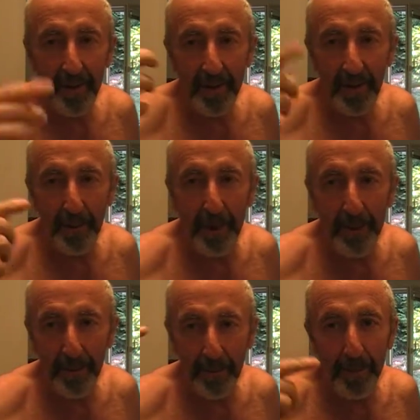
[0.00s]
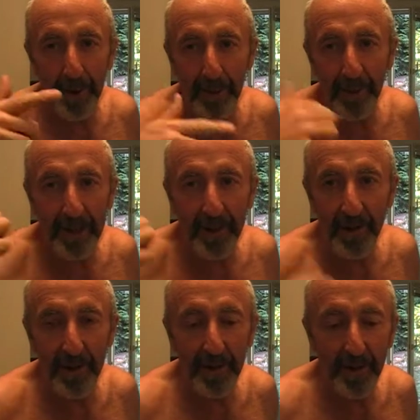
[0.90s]
some people probably seen this
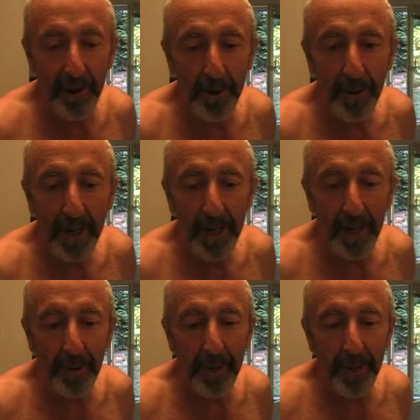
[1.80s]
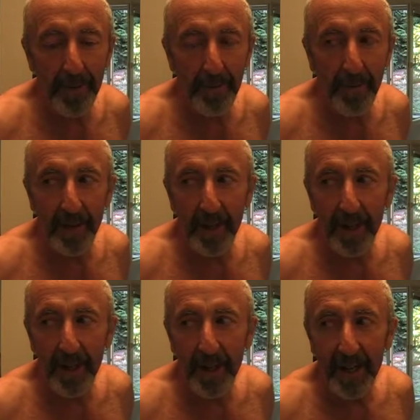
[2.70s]
on YouTube. Anyway, uh,
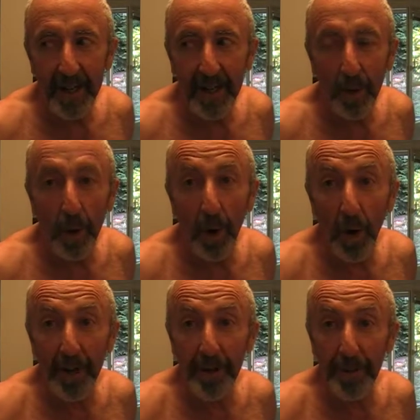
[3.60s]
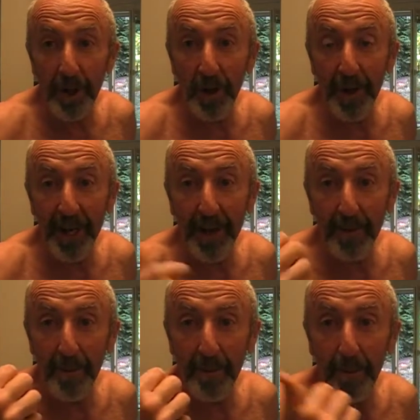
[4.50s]
Actually, I'm going to dig it up
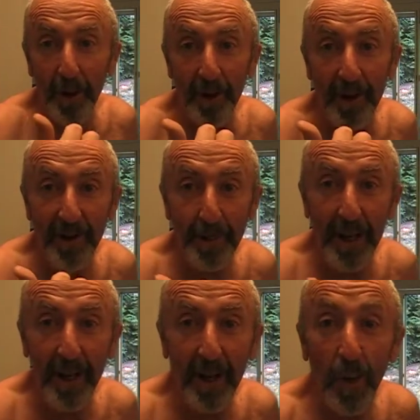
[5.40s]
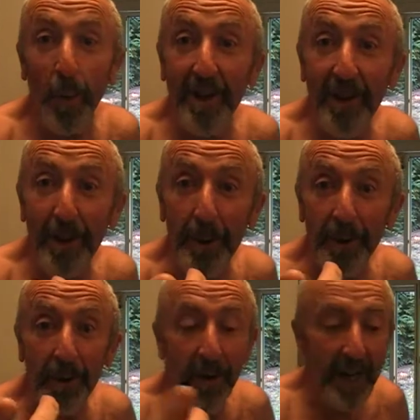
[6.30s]
and post it on Spin. Oh, and Facebook
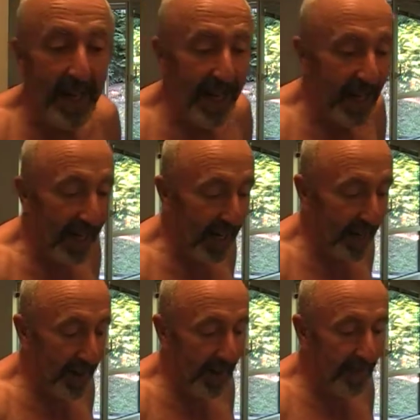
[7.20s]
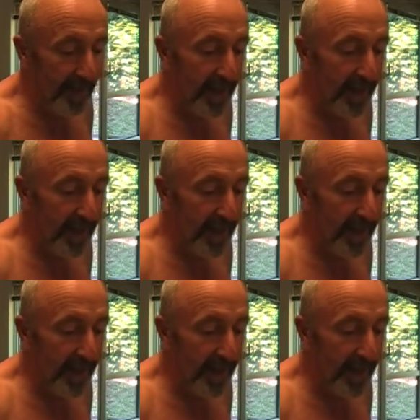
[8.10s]
too. And, um,